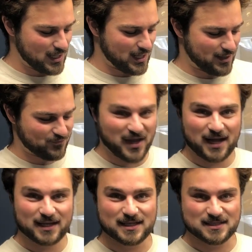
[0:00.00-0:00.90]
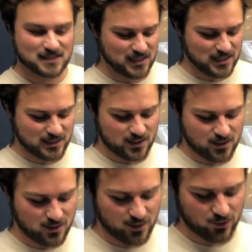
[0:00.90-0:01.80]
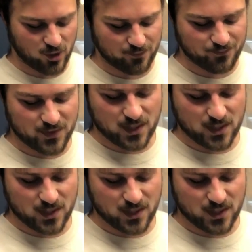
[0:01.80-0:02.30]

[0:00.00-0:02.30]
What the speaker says: that is the alarm.